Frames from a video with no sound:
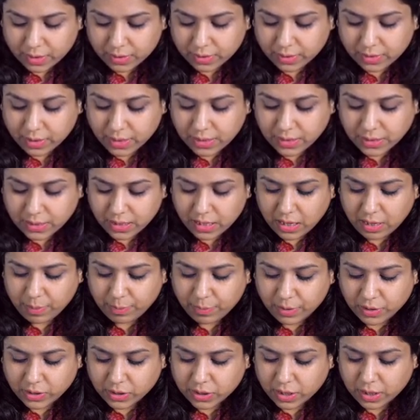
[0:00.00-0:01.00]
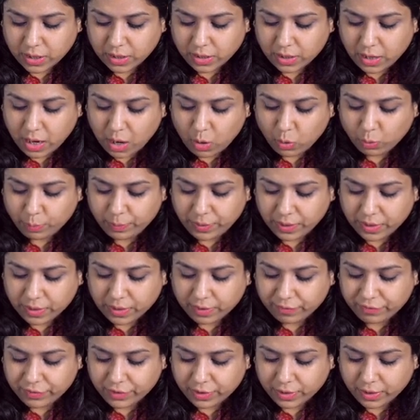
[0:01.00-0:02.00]
This image can now be
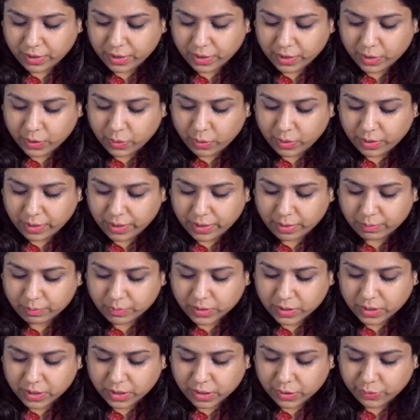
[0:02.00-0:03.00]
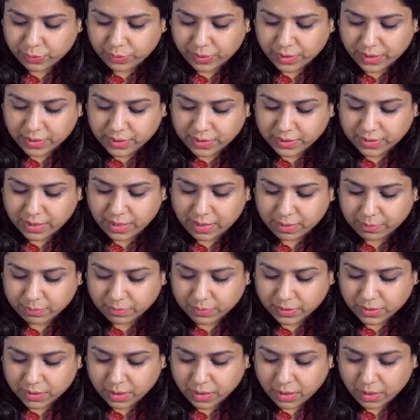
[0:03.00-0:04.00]
given in your MCQ
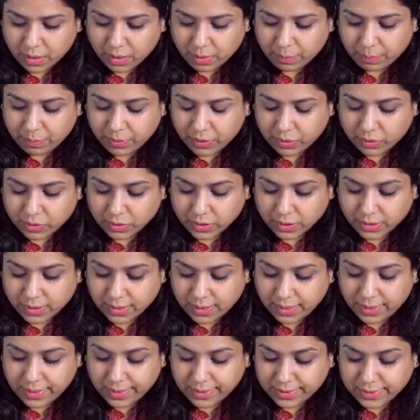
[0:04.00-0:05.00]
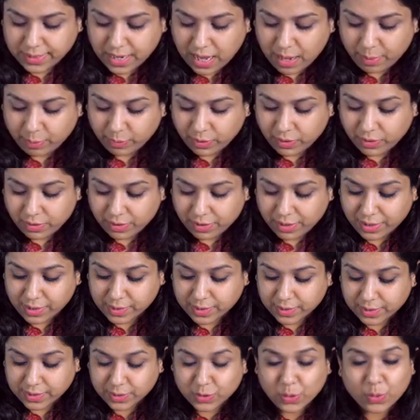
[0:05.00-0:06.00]
exams because the examiner
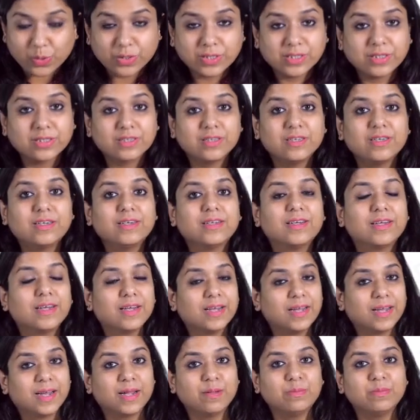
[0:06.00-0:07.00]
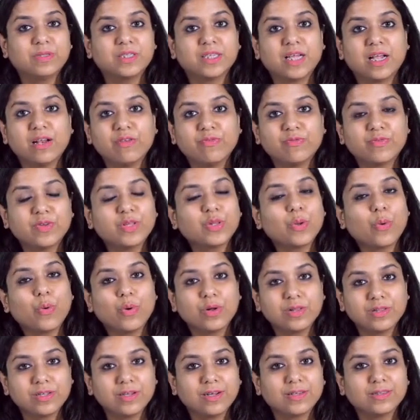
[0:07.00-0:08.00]
has exhausted himself with
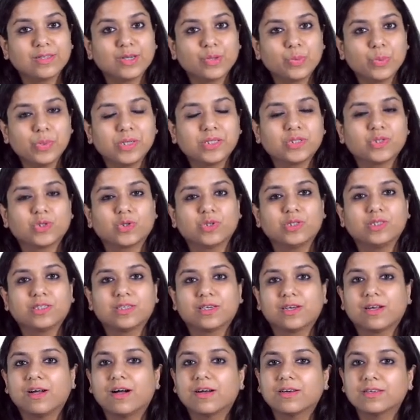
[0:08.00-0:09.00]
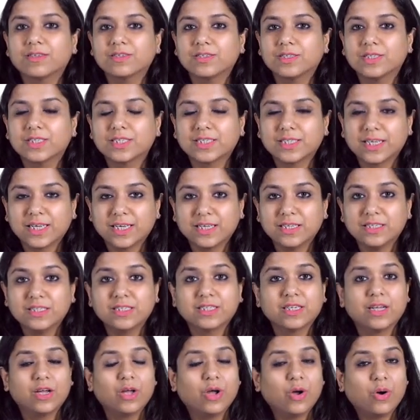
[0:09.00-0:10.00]
all the other questions regarding the
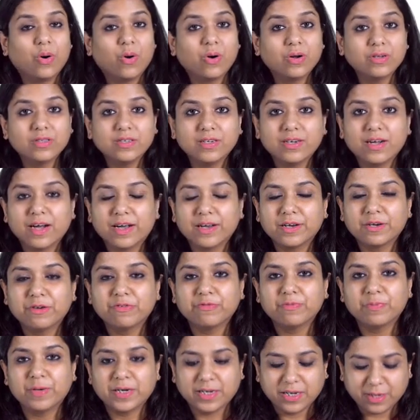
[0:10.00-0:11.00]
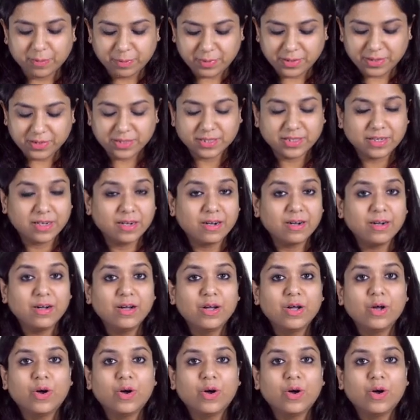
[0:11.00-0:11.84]
stains or the kind of metaplasia